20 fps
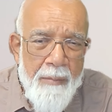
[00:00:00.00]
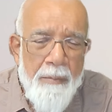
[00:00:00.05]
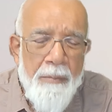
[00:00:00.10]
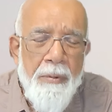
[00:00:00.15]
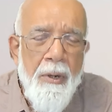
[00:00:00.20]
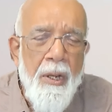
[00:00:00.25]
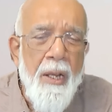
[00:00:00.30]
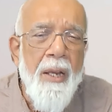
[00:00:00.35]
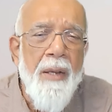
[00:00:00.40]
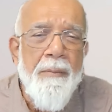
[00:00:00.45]

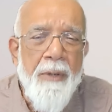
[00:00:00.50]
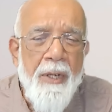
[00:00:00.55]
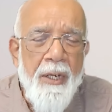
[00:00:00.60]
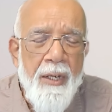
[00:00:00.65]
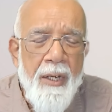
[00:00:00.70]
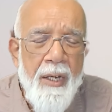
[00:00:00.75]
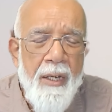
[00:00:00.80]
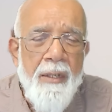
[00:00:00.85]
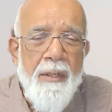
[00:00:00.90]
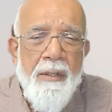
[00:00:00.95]

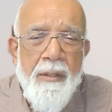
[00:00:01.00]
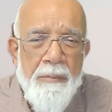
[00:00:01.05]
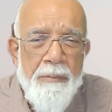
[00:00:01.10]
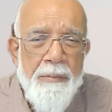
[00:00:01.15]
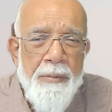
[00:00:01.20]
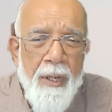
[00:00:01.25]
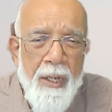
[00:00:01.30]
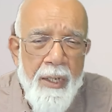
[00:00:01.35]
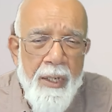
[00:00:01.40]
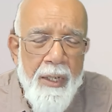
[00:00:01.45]
blaming, and
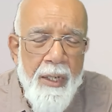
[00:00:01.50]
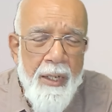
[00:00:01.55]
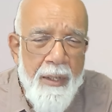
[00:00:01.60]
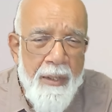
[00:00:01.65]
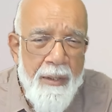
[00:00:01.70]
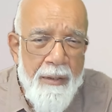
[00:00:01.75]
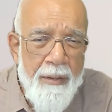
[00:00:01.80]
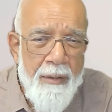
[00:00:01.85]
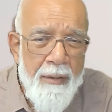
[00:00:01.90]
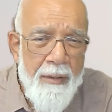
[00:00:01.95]
complaining
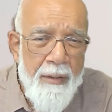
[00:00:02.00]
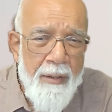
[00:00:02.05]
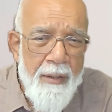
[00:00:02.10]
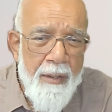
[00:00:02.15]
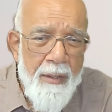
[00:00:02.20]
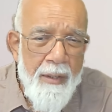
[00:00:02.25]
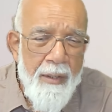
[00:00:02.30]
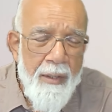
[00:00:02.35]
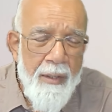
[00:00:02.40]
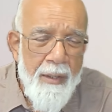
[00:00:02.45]

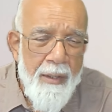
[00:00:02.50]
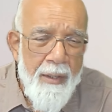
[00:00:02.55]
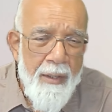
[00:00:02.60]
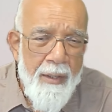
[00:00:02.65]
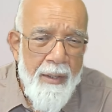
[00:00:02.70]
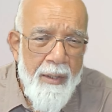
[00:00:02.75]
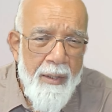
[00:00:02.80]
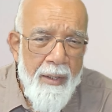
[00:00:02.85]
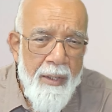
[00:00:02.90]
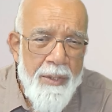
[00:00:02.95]

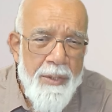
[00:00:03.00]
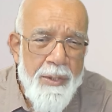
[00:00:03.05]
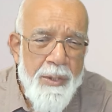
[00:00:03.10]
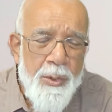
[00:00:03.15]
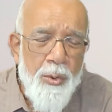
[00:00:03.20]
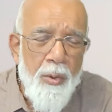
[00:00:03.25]
is